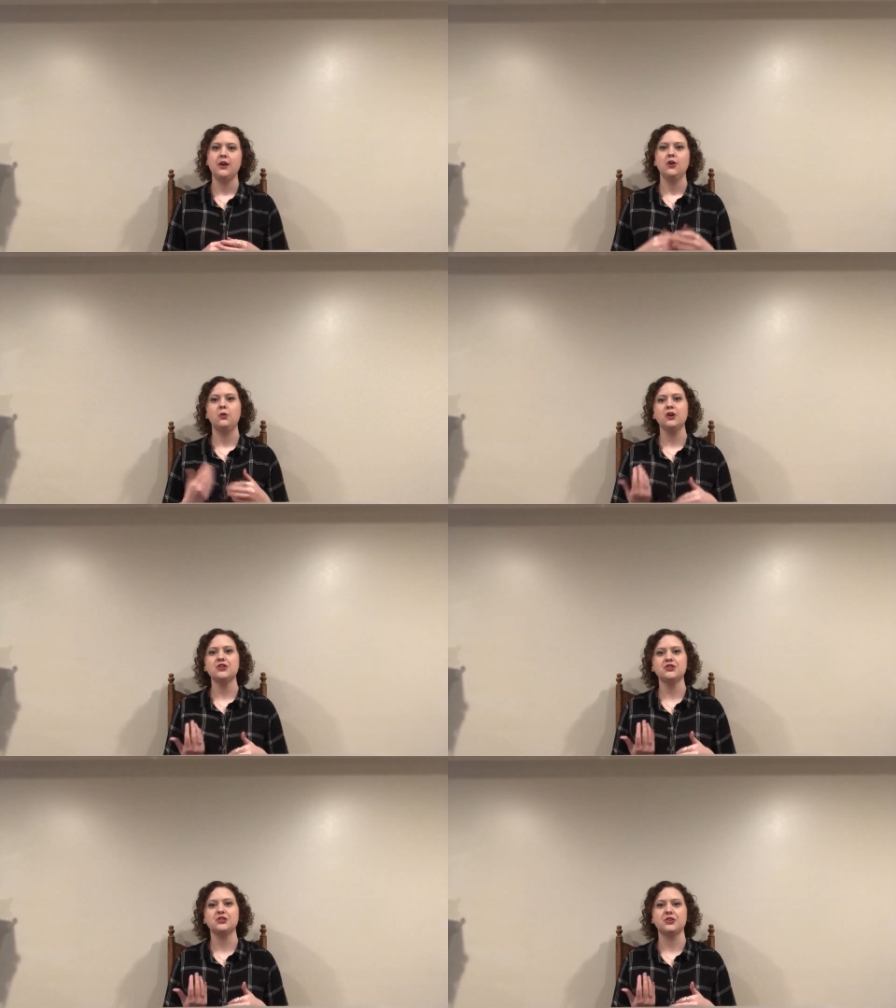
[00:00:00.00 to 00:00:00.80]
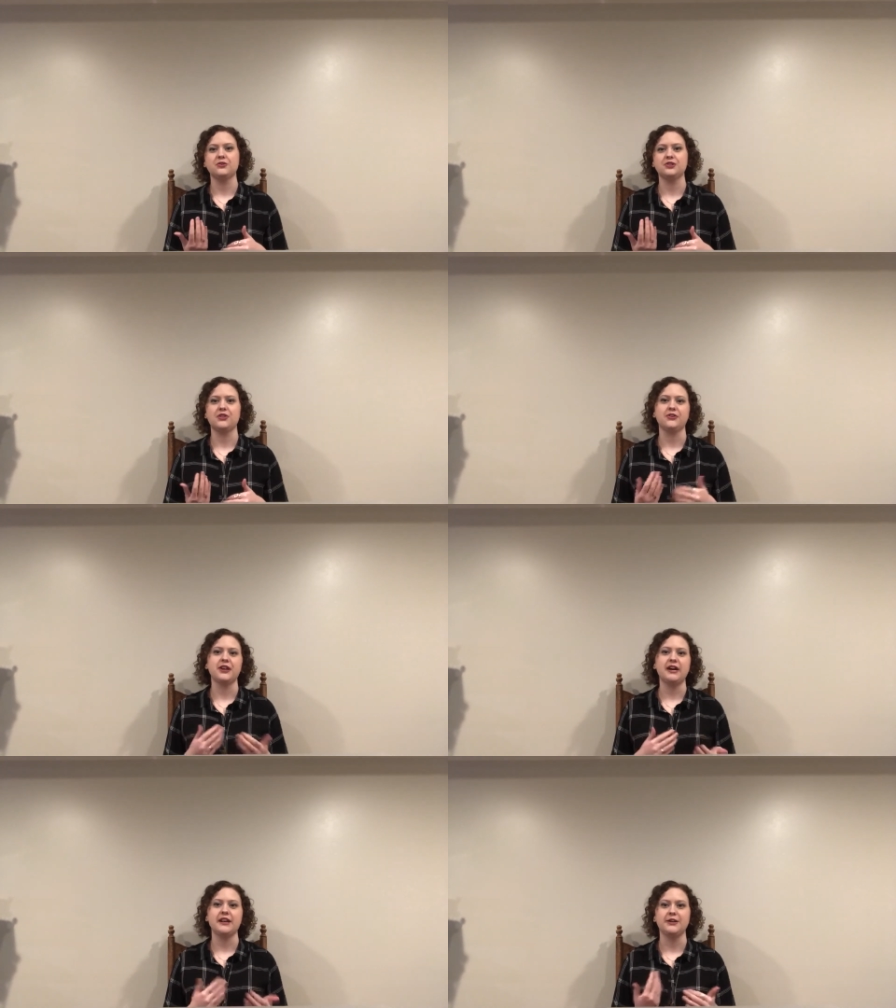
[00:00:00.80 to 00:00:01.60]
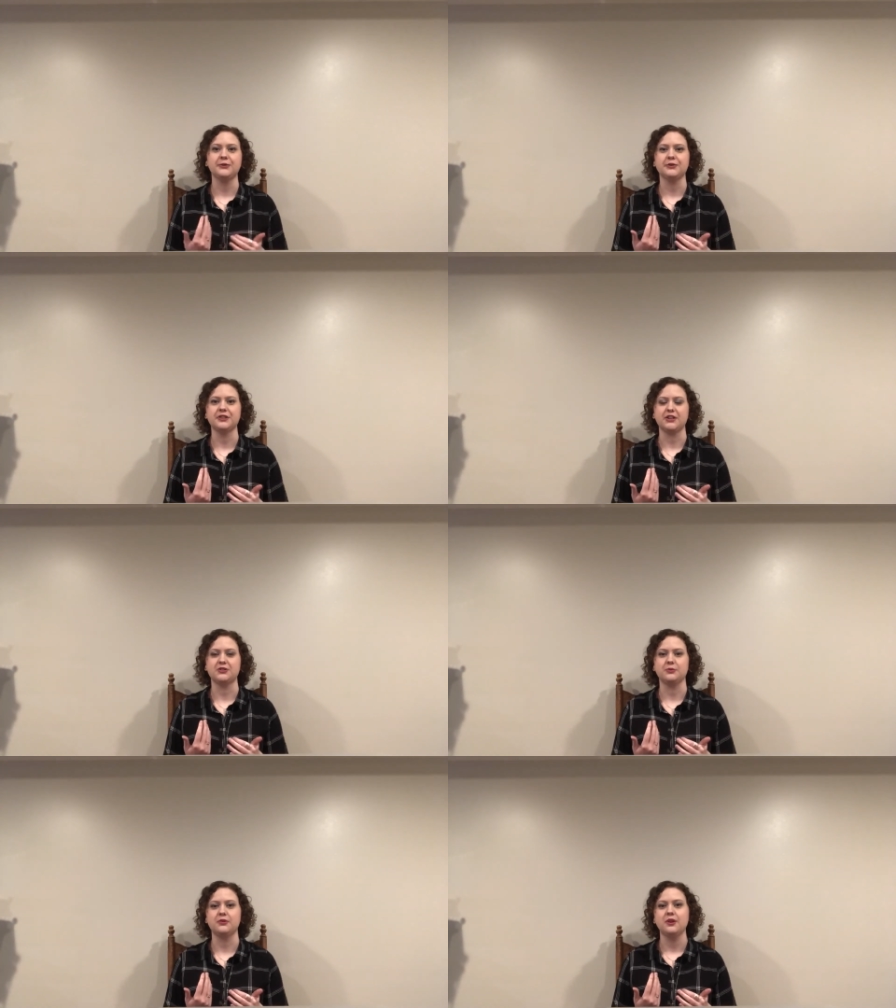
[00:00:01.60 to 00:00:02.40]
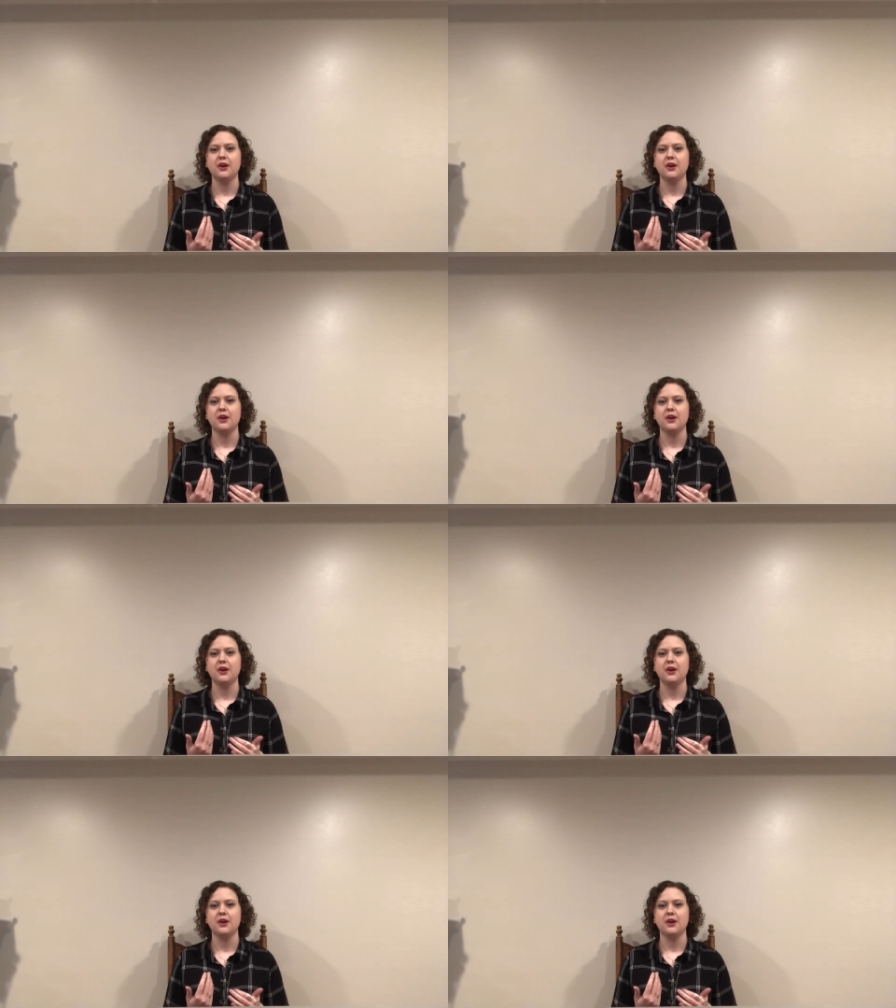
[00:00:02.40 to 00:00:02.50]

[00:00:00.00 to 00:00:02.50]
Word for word: Queer just denotes that they're non heterosexual,